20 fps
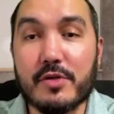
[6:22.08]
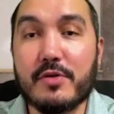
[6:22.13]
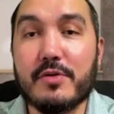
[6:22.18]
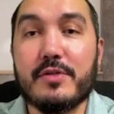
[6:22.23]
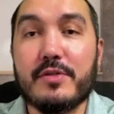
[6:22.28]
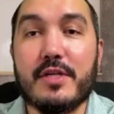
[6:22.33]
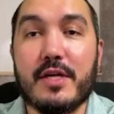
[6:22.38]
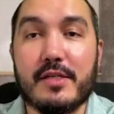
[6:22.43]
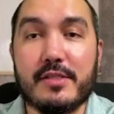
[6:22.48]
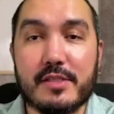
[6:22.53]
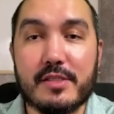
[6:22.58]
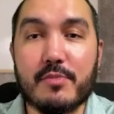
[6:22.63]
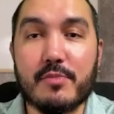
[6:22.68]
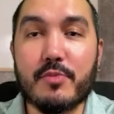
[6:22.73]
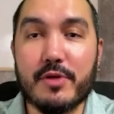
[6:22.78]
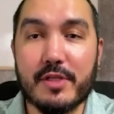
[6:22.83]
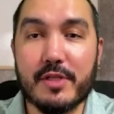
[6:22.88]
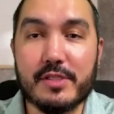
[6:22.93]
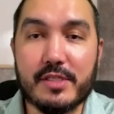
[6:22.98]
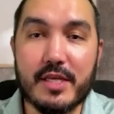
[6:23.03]
done some
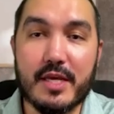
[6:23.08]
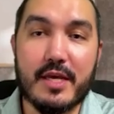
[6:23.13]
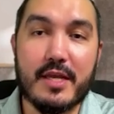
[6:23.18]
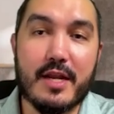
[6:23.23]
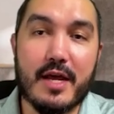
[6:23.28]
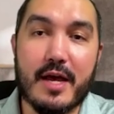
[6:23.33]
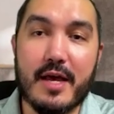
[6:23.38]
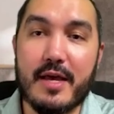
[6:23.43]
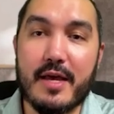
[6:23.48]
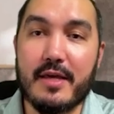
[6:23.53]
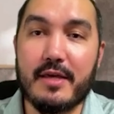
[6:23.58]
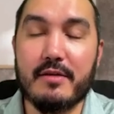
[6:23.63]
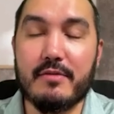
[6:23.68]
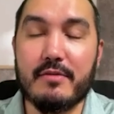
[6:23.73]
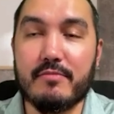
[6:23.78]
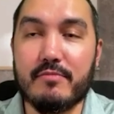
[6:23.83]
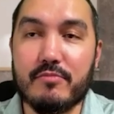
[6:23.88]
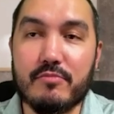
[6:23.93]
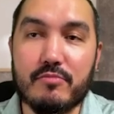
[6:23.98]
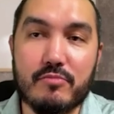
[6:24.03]
real estate. I
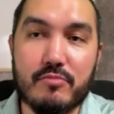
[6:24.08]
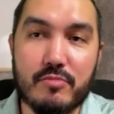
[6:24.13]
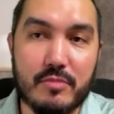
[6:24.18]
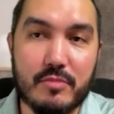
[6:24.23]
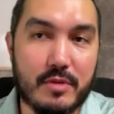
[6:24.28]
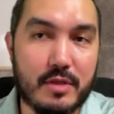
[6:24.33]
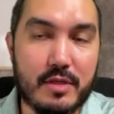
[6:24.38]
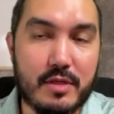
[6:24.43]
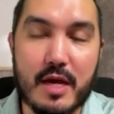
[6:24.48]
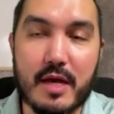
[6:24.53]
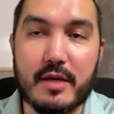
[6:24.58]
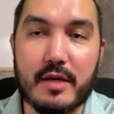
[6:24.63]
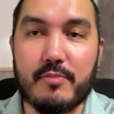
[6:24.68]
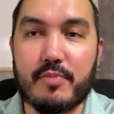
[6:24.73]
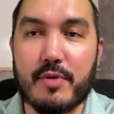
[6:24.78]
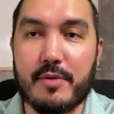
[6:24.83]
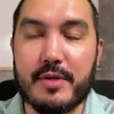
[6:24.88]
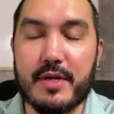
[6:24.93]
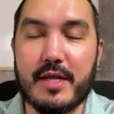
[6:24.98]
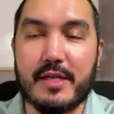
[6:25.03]
not
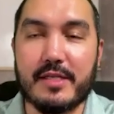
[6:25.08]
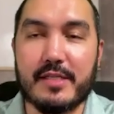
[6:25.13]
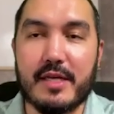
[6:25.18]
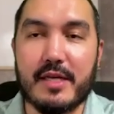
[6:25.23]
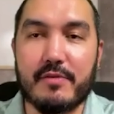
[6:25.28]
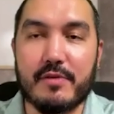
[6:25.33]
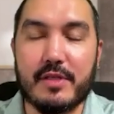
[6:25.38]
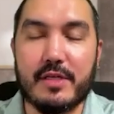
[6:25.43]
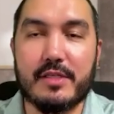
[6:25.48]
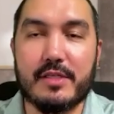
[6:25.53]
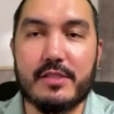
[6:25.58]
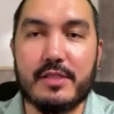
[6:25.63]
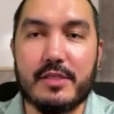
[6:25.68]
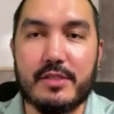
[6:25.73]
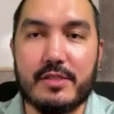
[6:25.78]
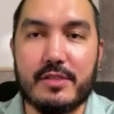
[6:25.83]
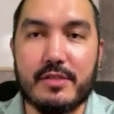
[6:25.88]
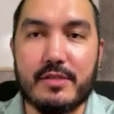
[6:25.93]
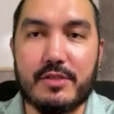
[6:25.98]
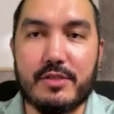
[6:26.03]
probably not as heavily
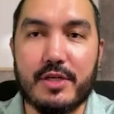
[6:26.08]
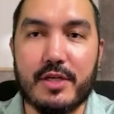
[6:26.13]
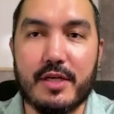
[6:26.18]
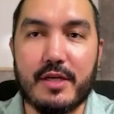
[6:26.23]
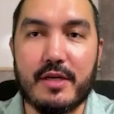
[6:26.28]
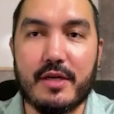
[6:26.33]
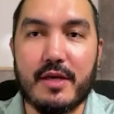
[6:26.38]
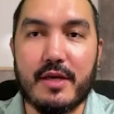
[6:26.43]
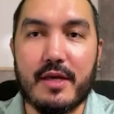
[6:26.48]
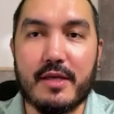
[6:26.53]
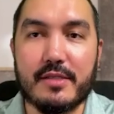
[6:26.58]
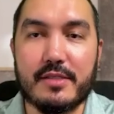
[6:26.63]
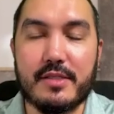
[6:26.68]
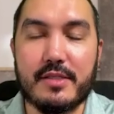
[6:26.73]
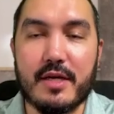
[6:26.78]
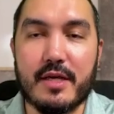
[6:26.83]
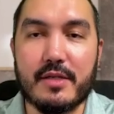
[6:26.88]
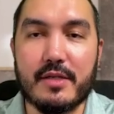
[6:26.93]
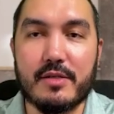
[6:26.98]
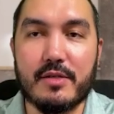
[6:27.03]
as Jing has
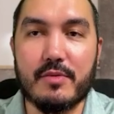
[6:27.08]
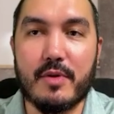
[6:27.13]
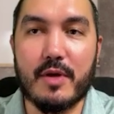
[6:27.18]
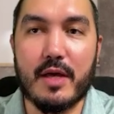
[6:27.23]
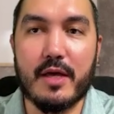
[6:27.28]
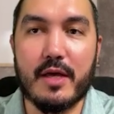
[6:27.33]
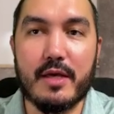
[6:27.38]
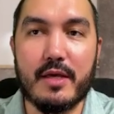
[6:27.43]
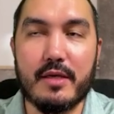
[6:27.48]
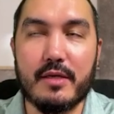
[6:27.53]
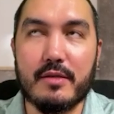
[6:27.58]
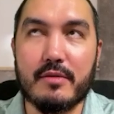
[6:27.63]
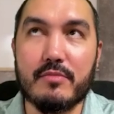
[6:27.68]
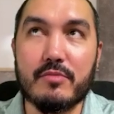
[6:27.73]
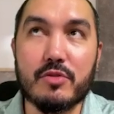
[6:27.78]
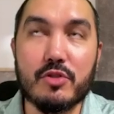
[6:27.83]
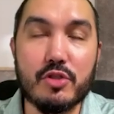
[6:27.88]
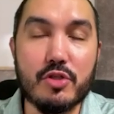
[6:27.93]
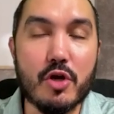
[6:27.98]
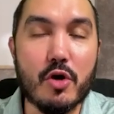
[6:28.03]
done. I
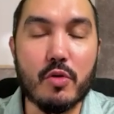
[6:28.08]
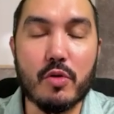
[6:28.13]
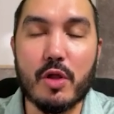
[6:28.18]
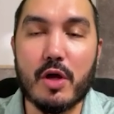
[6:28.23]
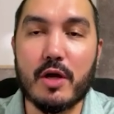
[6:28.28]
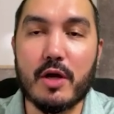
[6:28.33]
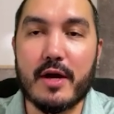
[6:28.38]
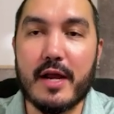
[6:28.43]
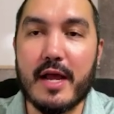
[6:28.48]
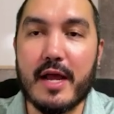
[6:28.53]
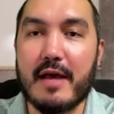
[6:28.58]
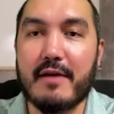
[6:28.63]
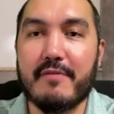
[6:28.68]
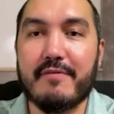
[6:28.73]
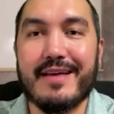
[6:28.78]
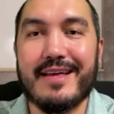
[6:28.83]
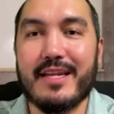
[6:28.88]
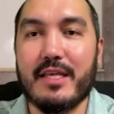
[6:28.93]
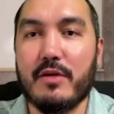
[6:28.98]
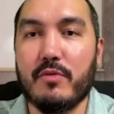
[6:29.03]
no longer have
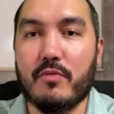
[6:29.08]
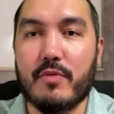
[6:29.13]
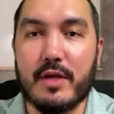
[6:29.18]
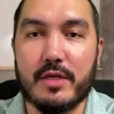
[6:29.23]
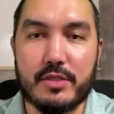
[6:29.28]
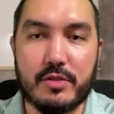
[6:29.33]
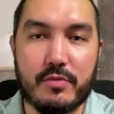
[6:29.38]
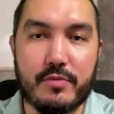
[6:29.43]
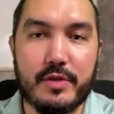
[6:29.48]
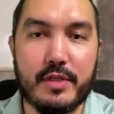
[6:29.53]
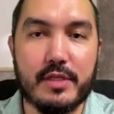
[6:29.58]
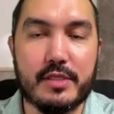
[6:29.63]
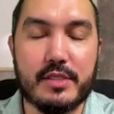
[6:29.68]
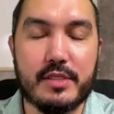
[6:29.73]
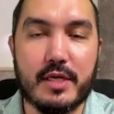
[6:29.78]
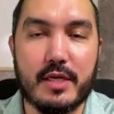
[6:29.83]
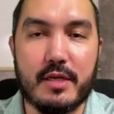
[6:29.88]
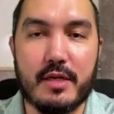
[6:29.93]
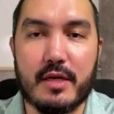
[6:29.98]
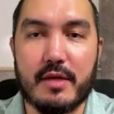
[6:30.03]
any rental real
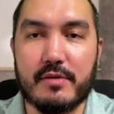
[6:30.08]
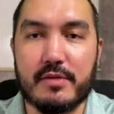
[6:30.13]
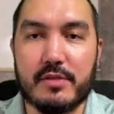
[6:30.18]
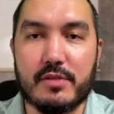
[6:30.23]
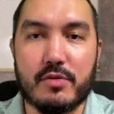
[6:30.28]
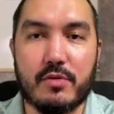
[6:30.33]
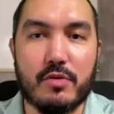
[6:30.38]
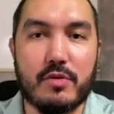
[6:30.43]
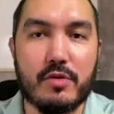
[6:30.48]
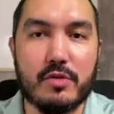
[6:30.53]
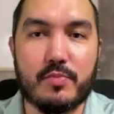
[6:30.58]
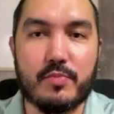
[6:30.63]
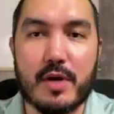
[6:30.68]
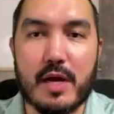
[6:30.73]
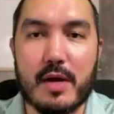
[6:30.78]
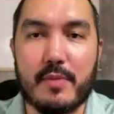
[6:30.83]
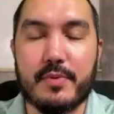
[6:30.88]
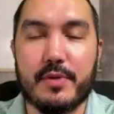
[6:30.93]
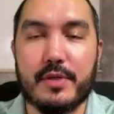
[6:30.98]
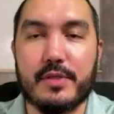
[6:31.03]
estate. I sold those
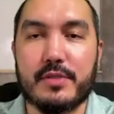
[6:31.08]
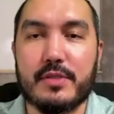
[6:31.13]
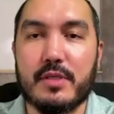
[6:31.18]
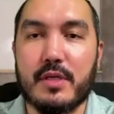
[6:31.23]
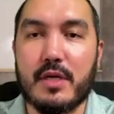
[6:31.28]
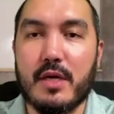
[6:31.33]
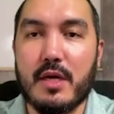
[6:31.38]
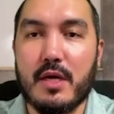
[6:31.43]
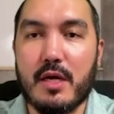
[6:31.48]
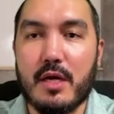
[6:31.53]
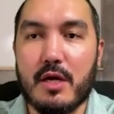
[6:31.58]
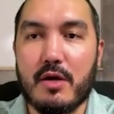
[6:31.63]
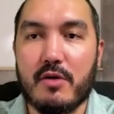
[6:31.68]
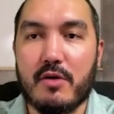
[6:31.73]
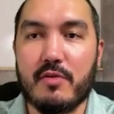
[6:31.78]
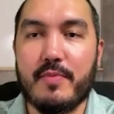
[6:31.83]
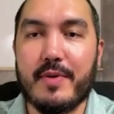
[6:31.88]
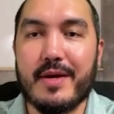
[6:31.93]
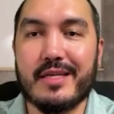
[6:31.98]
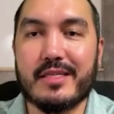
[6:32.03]
properties over
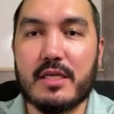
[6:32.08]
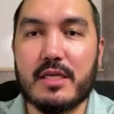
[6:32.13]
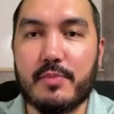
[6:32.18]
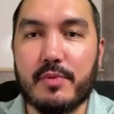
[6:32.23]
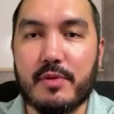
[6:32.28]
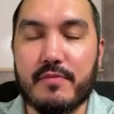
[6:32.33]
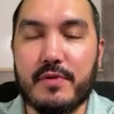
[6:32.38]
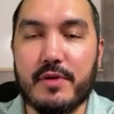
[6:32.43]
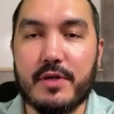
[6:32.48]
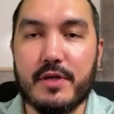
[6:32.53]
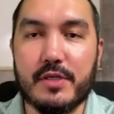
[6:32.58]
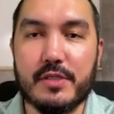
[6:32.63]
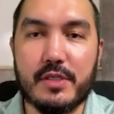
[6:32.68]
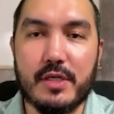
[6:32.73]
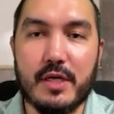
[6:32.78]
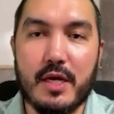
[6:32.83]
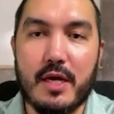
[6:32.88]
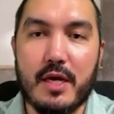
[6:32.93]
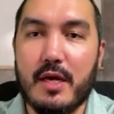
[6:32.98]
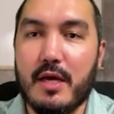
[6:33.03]
the past couple of years.
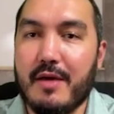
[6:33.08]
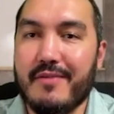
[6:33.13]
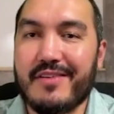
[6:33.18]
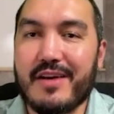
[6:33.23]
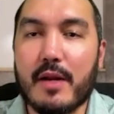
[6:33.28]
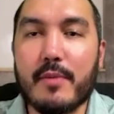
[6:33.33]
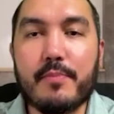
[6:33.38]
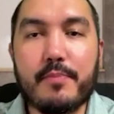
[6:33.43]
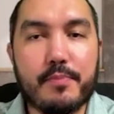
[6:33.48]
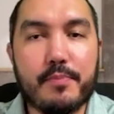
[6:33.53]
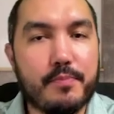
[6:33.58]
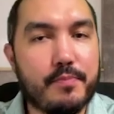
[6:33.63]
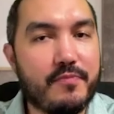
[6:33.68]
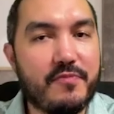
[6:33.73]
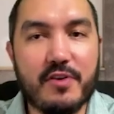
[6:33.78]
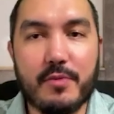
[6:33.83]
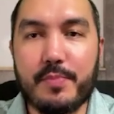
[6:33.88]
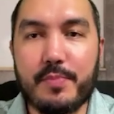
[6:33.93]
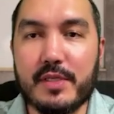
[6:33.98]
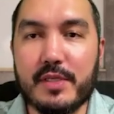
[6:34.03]
Got a
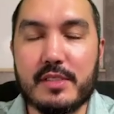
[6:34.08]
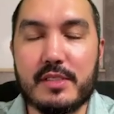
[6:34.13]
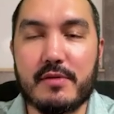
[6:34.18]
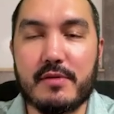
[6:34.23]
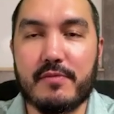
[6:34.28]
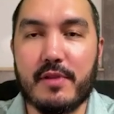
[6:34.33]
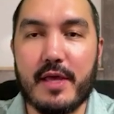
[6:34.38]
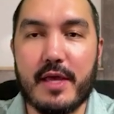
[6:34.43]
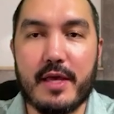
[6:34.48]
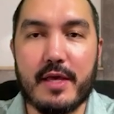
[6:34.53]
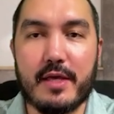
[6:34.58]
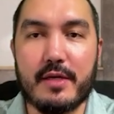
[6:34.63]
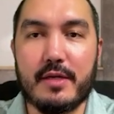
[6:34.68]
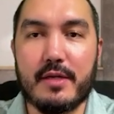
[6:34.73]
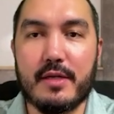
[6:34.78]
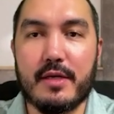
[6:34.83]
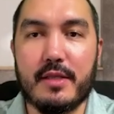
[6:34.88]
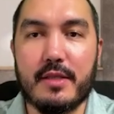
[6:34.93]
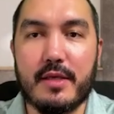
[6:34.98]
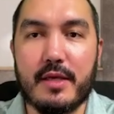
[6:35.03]
few pieces of land
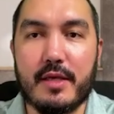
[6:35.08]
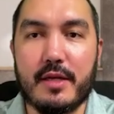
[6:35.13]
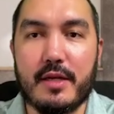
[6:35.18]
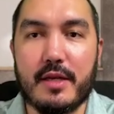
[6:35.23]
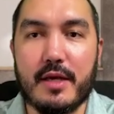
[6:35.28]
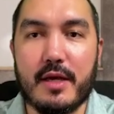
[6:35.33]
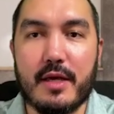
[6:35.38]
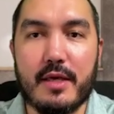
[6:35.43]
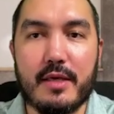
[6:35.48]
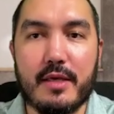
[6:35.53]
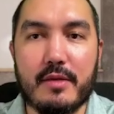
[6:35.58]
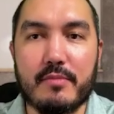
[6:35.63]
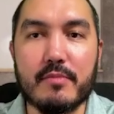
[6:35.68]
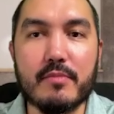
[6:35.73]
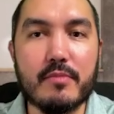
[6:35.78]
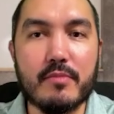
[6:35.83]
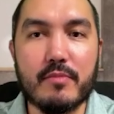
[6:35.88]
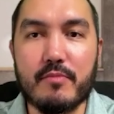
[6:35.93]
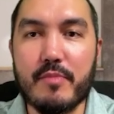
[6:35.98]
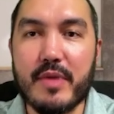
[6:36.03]
that I
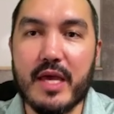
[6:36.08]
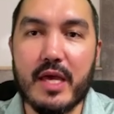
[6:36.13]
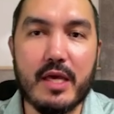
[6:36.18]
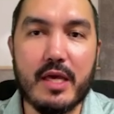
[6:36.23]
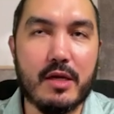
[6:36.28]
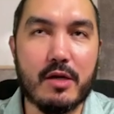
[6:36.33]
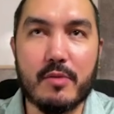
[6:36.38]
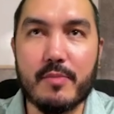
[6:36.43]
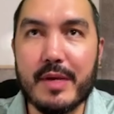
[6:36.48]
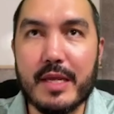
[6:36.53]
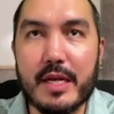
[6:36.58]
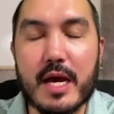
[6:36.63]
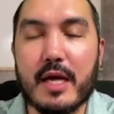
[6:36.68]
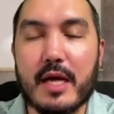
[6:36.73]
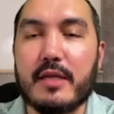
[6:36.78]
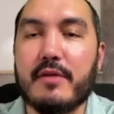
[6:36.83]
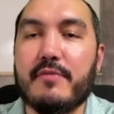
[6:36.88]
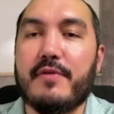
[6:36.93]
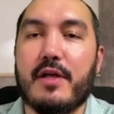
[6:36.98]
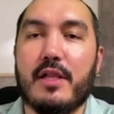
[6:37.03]
may or may
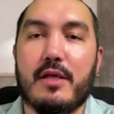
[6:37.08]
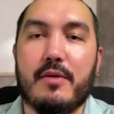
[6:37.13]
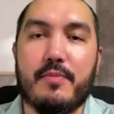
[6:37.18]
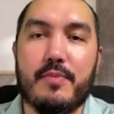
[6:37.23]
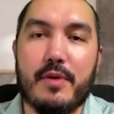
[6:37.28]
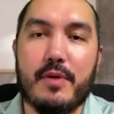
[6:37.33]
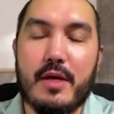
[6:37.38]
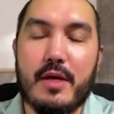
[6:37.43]
not develop.